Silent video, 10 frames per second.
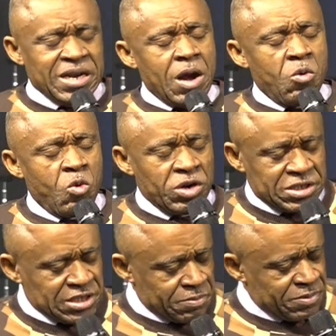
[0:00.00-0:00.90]
thou
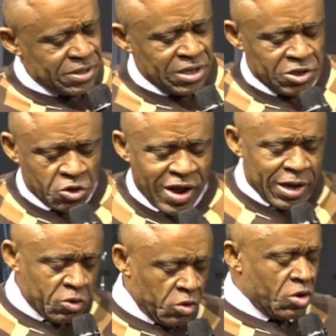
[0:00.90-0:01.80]
worshipped. You are a
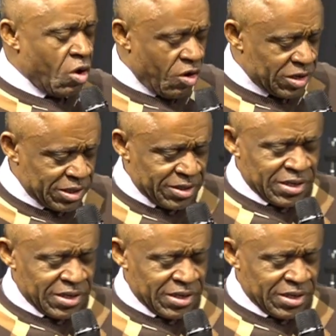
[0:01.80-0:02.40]
good God.